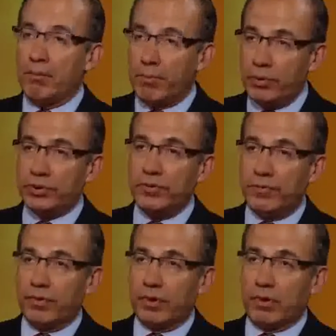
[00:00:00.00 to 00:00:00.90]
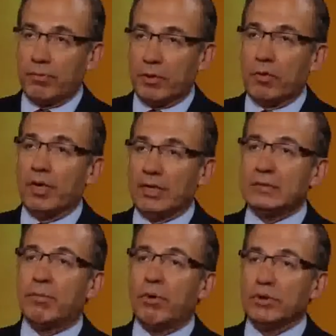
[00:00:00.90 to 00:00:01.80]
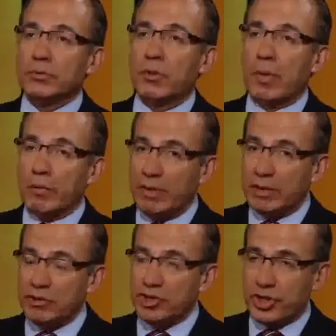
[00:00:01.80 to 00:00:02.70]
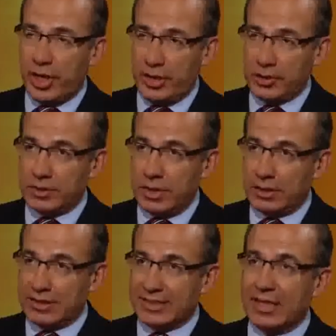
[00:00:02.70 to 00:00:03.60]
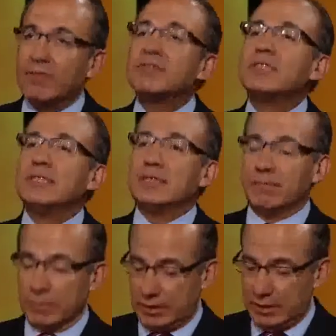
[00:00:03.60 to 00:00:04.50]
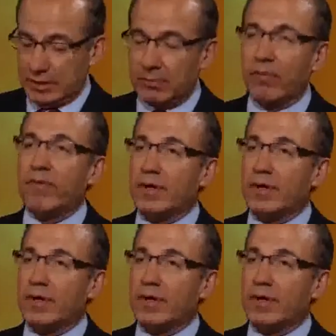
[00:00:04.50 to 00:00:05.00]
pushing for economic growth. It is possible, but we need to change a set of systems, the system of